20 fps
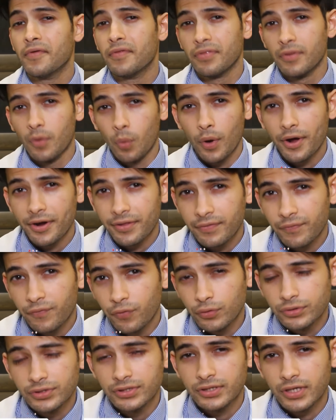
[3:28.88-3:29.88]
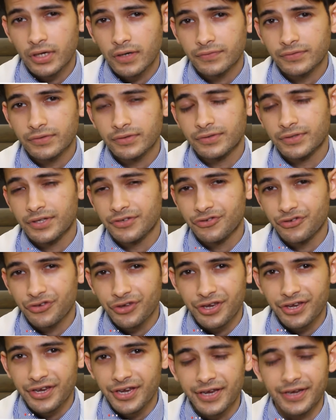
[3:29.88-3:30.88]
Now what are the foodstuffs that you
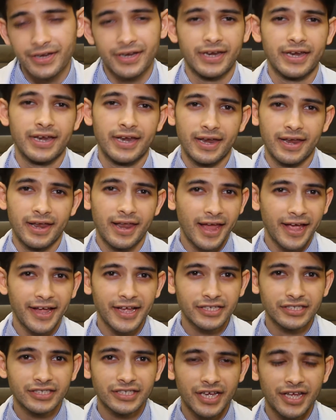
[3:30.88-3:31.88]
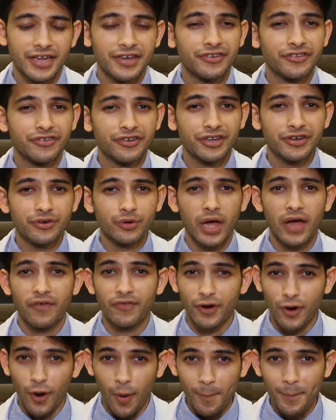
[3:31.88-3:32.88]
can eat? Like I said, you need to have
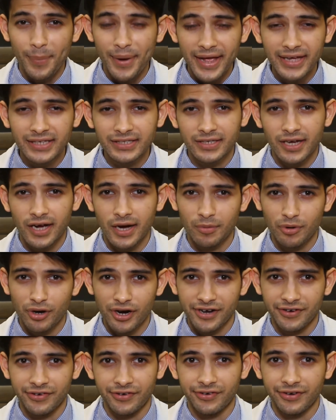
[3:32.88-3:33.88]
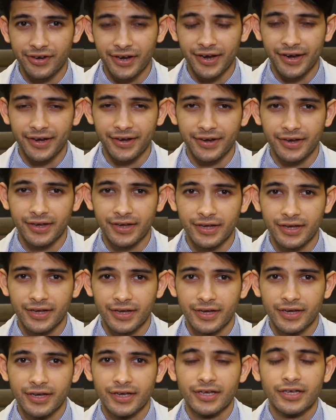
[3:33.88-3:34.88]
a complex carbohydrate diet.
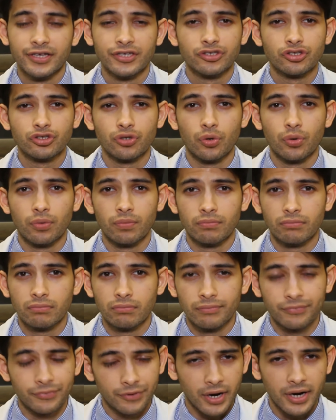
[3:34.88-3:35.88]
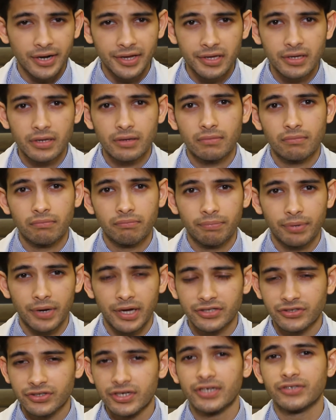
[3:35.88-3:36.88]
So Ragi,
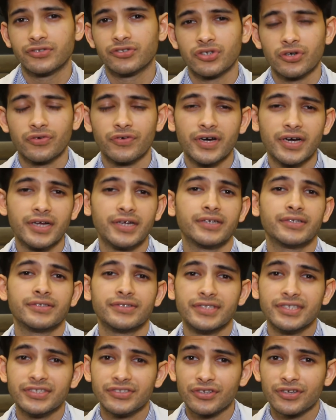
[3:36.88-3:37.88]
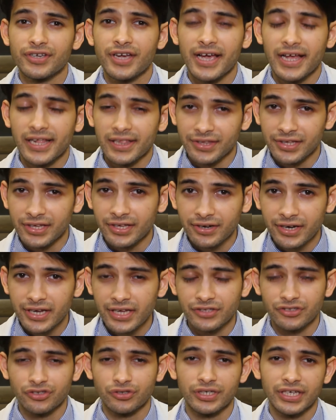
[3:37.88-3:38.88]
Bajra, Jowar, these are your healthy
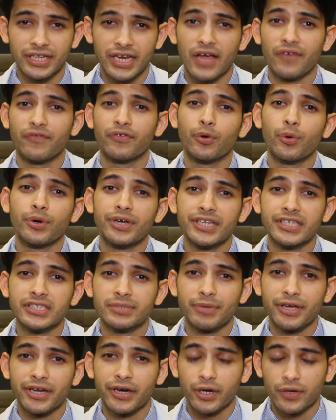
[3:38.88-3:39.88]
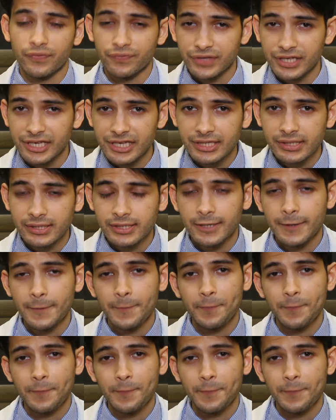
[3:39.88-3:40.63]
grains. You can have rotis made out of these.